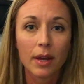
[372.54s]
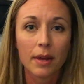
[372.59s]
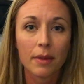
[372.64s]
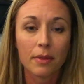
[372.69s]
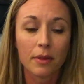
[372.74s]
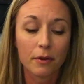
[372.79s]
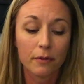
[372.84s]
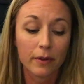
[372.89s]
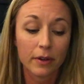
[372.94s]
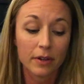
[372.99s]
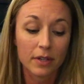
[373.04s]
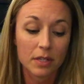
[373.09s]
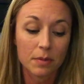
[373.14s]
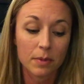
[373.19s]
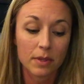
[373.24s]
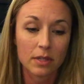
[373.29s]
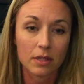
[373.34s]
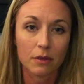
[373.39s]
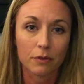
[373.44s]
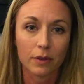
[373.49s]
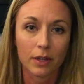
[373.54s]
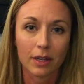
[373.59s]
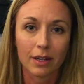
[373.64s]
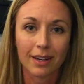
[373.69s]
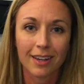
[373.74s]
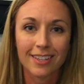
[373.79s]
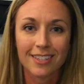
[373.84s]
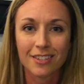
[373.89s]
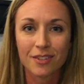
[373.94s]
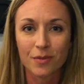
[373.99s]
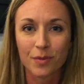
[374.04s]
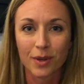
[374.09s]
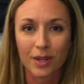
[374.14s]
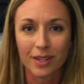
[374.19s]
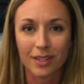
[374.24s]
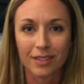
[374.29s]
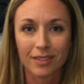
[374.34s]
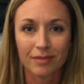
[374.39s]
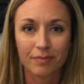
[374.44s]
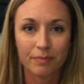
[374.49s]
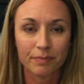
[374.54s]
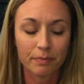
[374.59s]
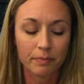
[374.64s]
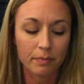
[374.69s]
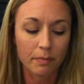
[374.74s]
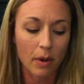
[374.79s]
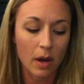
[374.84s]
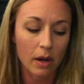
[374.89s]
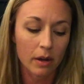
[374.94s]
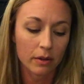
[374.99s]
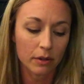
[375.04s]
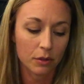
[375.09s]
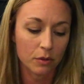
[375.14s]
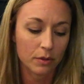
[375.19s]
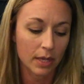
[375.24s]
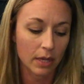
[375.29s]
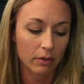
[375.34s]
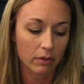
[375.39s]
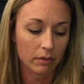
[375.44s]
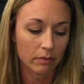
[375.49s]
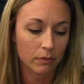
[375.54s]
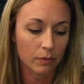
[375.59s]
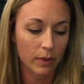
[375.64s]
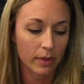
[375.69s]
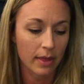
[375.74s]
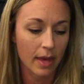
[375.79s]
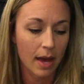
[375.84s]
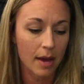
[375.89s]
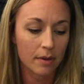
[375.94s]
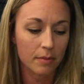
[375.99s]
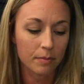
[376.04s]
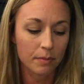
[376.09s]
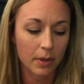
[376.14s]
They're very specific, and I didn't want to bog you down with that,